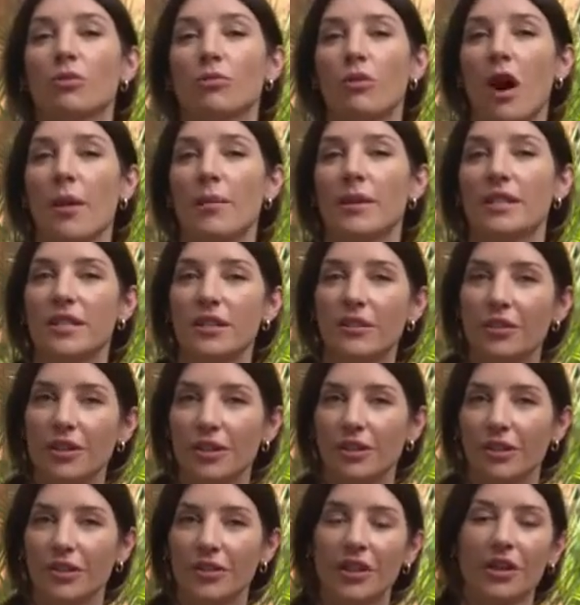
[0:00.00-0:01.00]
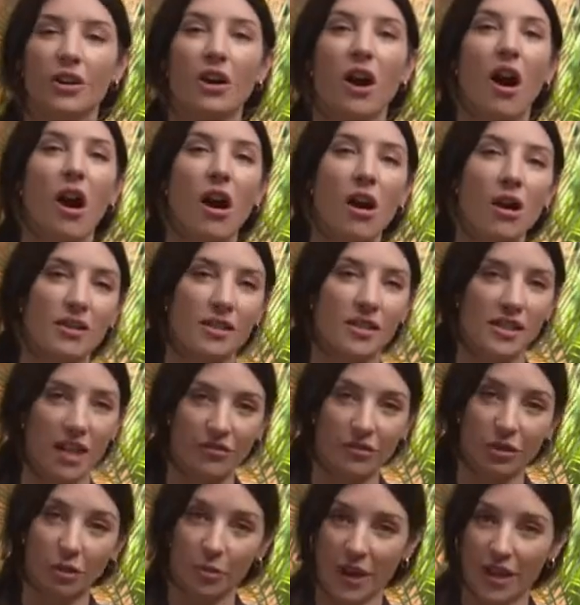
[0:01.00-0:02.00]
your raw material, there are
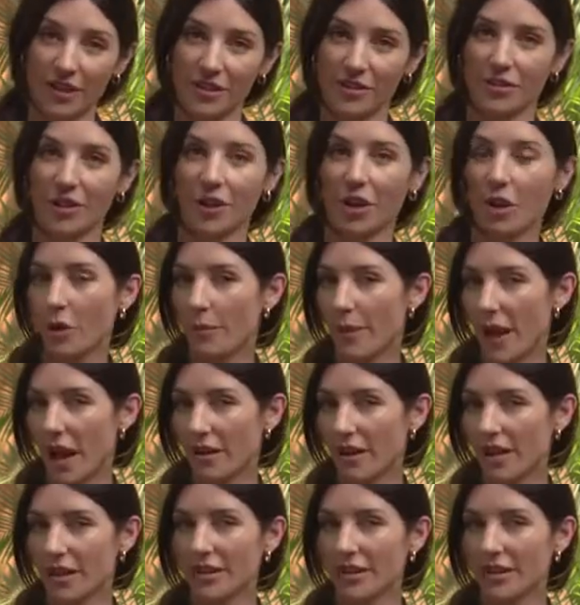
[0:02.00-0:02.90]
several ways you can go about